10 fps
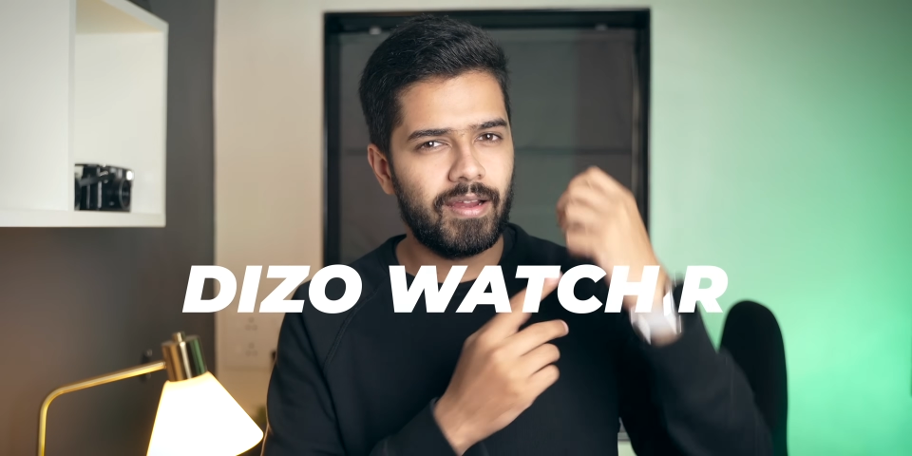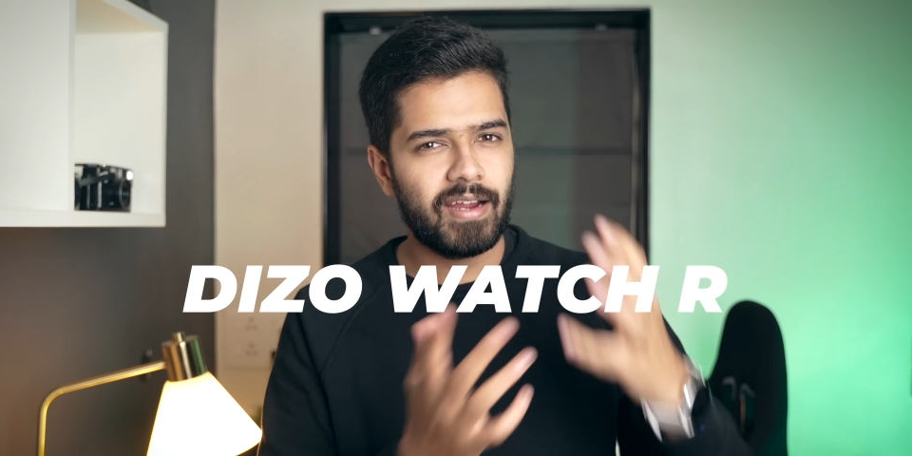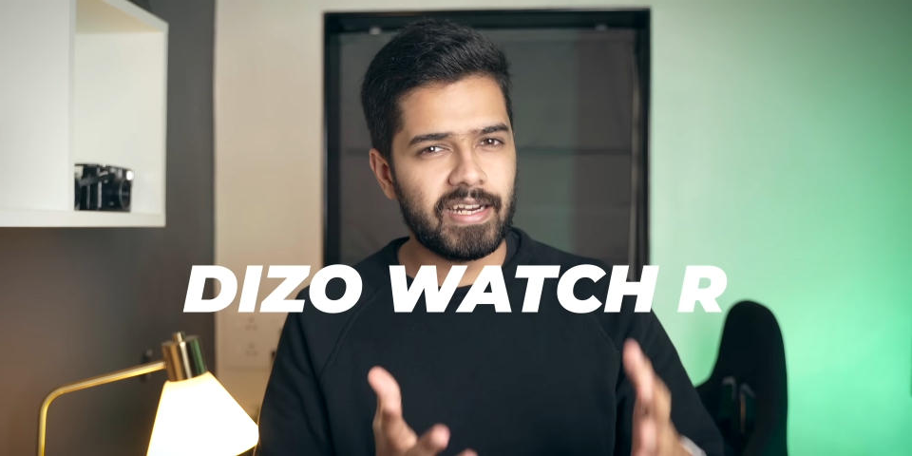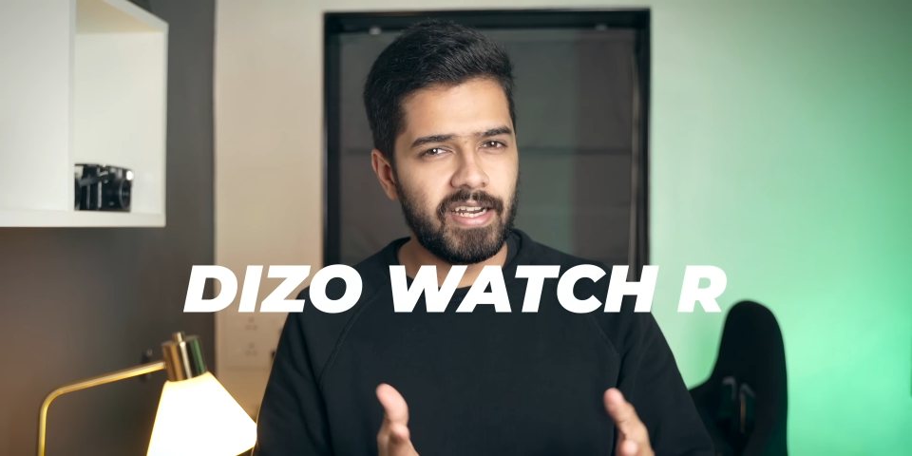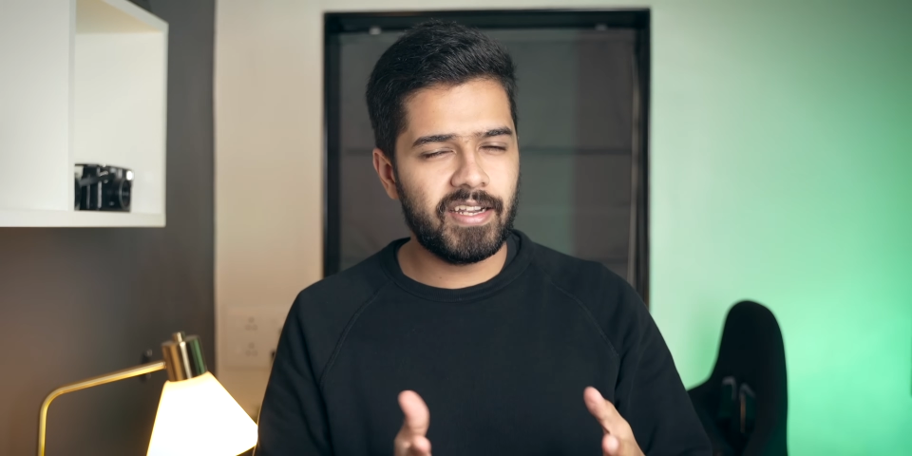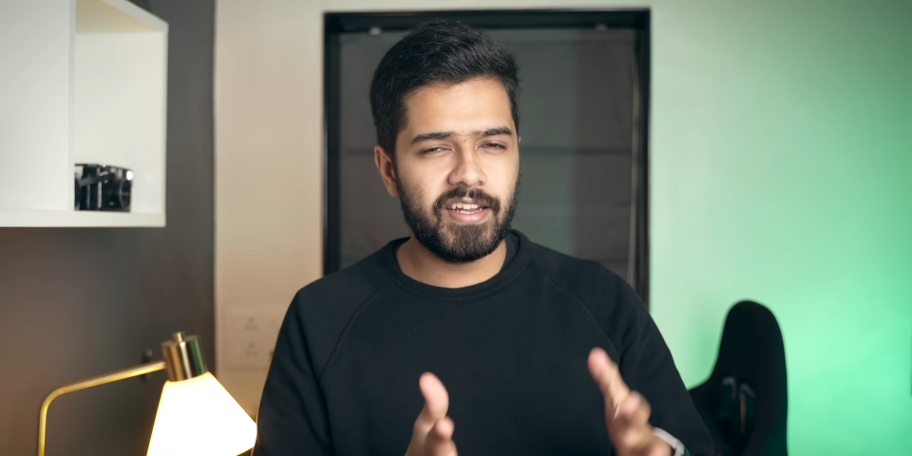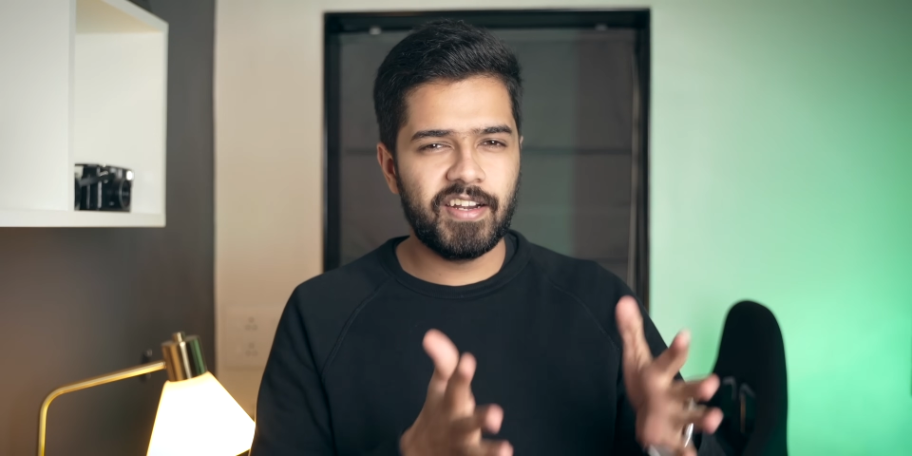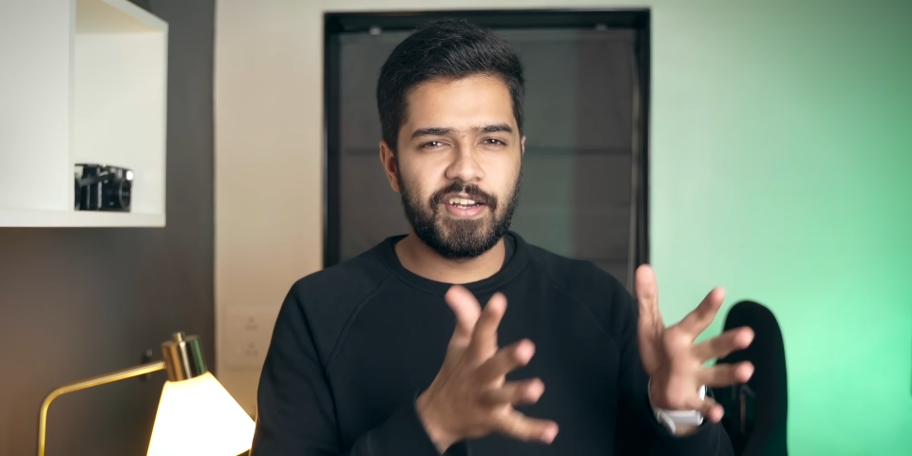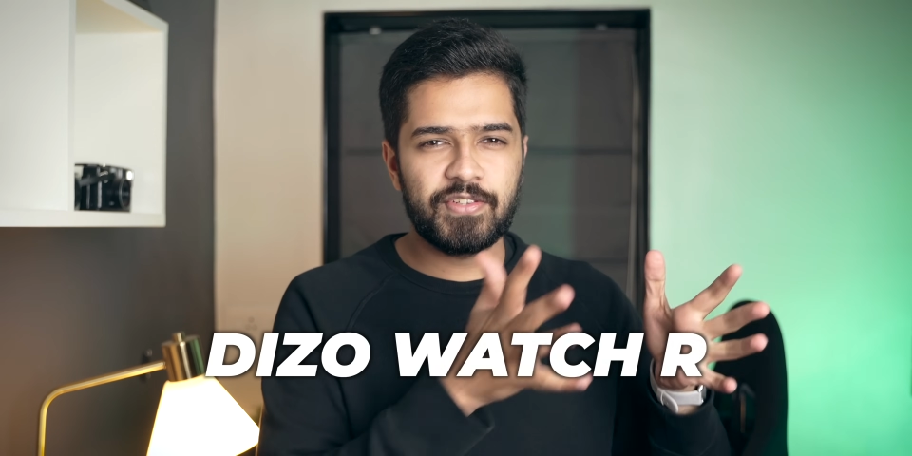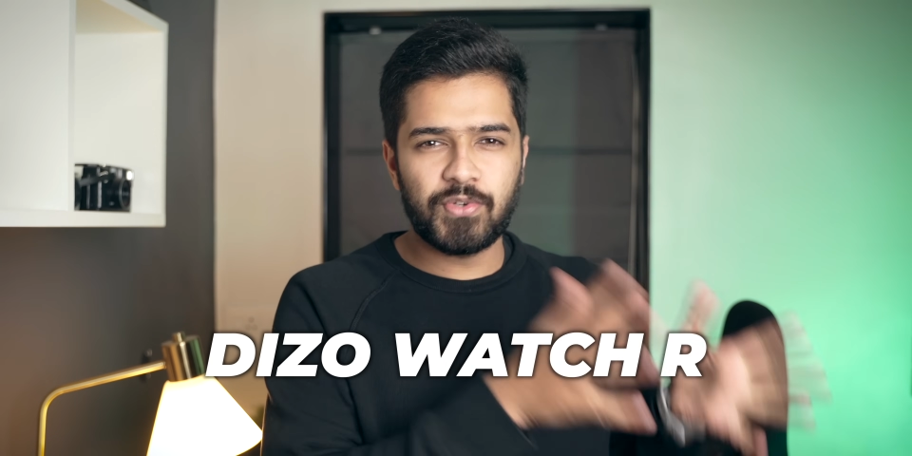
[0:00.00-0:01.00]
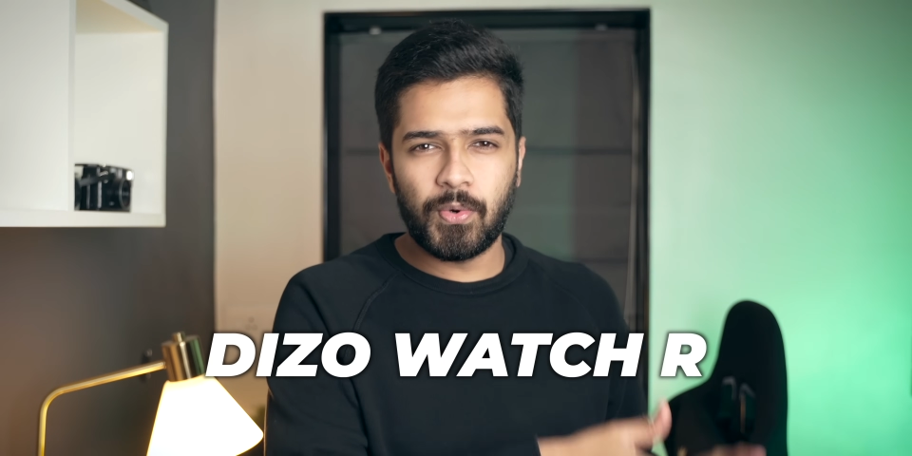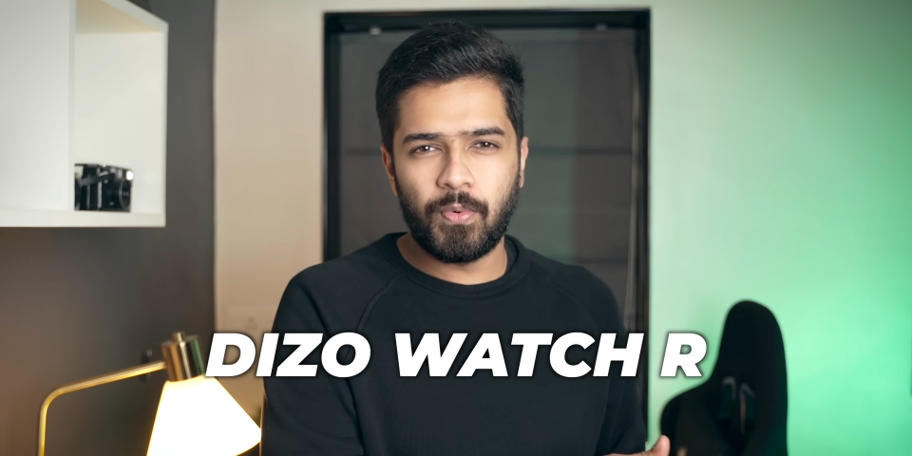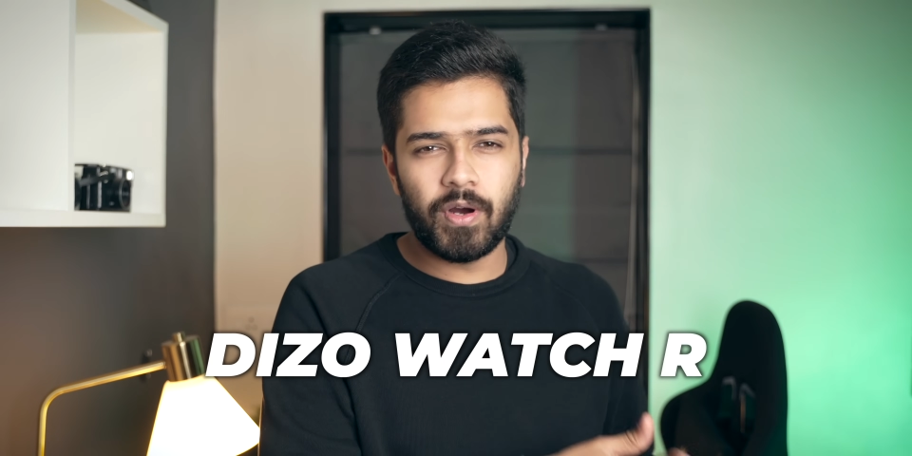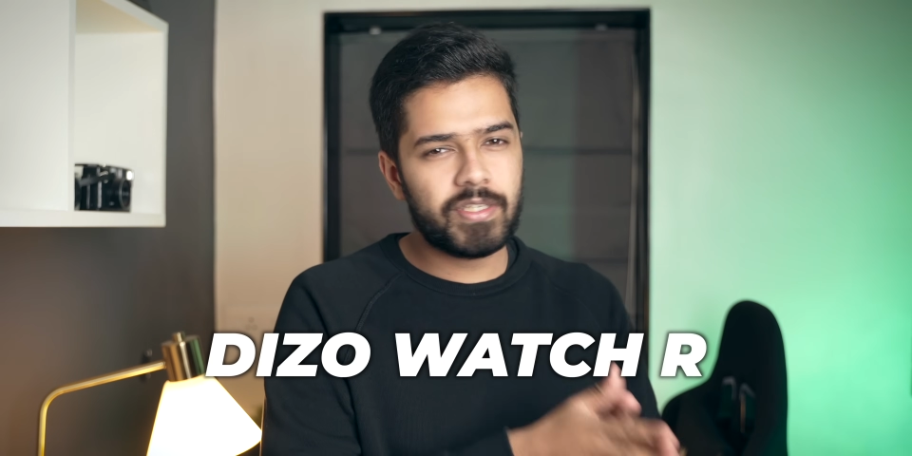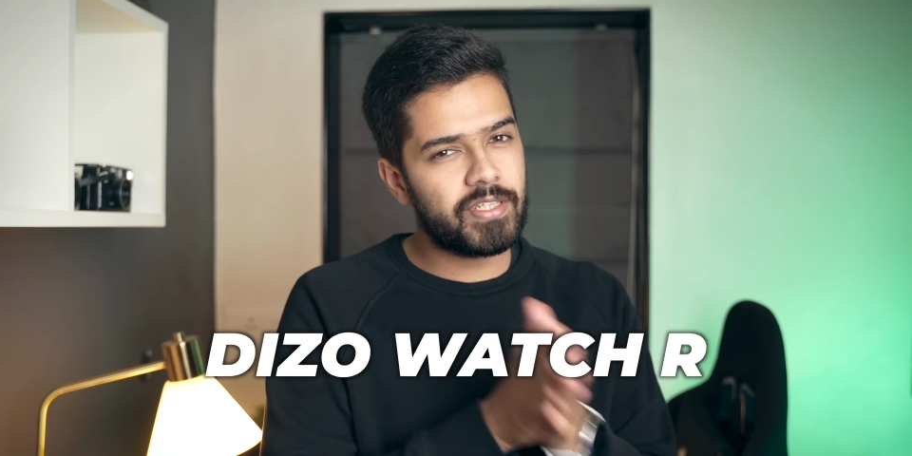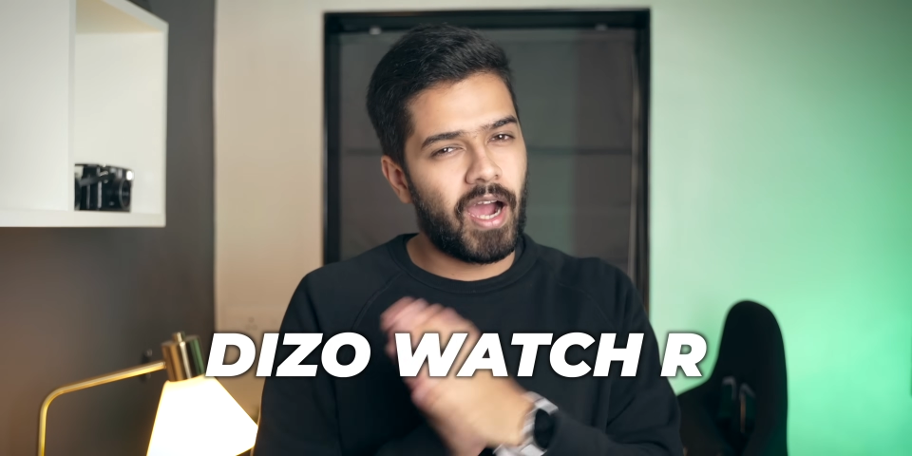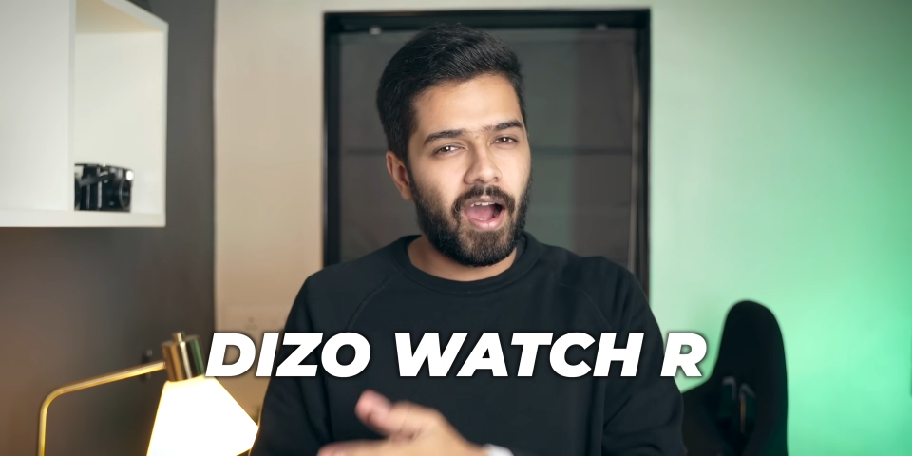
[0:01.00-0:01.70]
Get it? Dizo Watch